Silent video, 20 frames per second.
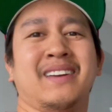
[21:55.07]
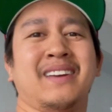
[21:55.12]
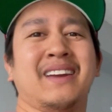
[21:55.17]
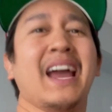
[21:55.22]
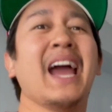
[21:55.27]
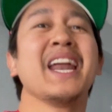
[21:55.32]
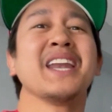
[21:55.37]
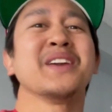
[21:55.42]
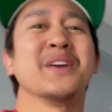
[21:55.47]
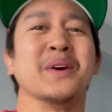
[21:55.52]

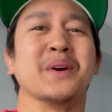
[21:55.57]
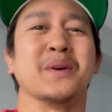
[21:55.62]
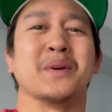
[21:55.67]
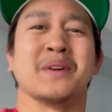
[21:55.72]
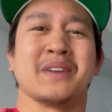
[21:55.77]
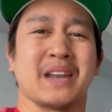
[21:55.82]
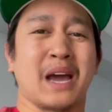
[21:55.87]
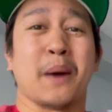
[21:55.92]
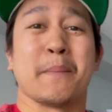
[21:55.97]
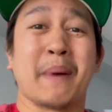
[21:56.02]

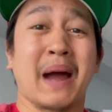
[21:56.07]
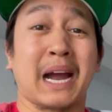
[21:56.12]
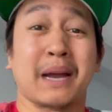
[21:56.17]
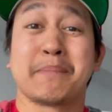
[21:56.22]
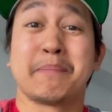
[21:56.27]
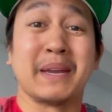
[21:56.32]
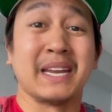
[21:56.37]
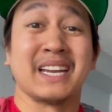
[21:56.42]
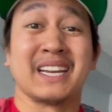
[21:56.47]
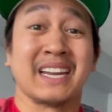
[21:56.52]
Anywho, now back
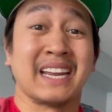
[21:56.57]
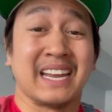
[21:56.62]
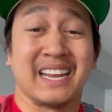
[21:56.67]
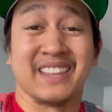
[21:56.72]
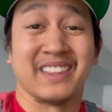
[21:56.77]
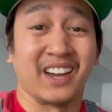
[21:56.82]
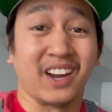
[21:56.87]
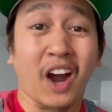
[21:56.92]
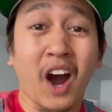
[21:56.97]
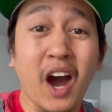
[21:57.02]
being in
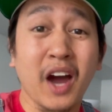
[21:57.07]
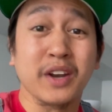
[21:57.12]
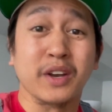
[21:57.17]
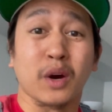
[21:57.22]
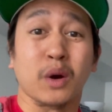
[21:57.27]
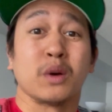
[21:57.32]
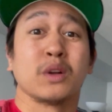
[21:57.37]
the condo